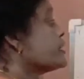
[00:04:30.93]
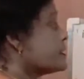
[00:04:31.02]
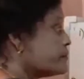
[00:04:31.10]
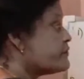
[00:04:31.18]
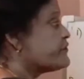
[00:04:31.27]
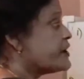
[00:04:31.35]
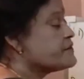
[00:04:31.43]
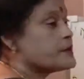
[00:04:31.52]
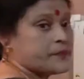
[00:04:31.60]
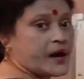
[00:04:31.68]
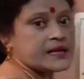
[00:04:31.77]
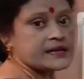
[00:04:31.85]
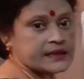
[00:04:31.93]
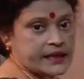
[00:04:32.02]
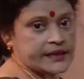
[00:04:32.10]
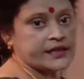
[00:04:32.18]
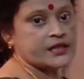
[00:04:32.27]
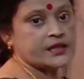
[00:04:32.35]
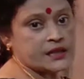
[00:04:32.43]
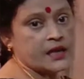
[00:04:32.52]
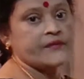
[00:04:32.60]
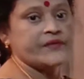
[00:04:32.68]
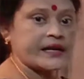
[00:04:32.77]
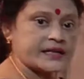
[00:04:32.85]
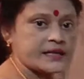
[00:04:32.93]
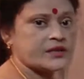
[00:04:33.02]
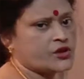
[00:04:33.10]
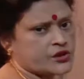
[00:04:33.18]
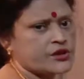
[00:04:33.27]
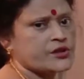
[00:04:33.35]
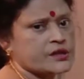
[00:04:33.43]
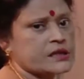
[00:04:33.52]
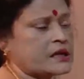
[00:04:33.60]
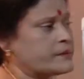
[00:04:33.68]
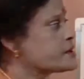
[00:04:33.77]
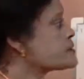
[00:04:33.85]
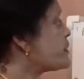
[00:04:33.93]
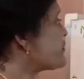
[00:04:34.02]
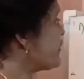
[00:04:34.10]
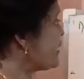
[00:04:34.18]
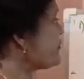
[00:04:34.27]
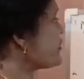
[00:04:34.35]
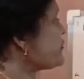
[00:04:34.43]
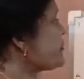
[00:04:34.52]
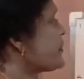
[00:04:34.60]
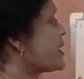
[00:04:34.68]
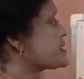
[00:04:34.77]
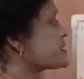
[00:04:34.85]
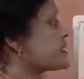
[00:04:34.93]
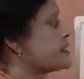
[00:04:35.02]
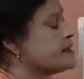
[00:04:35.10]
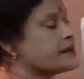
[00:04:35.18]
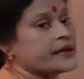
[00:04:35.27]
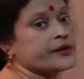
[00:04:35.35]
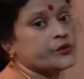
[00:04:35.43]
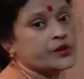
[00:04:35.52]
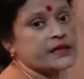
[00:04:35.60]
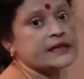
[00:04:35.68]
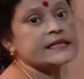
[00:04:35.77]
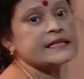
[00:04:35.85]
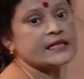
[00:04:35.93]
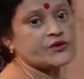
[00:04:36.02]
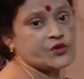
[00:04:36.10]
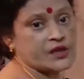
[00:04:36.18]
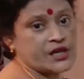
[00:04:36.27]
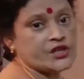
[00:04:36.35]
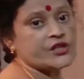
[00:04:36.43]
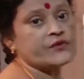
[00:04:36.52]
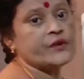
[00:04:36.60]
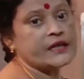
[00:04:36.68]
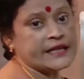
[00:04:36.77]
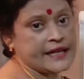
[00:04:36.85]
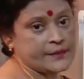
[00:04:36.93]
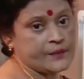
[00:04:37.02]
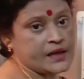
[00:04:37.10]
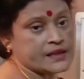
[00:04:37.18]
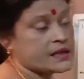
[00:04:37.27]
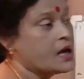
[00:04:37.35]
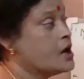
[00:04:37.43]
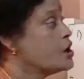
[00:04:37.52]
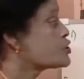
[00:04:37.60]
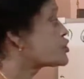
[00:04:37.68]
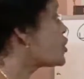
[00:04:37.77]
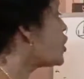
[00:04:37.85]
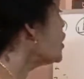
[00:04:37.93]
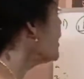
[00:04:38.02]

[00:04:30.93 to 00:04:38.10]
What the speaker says: when we pass current, that is not in your syllabus, but whenever we pass current, then only the dissociation will take place. So,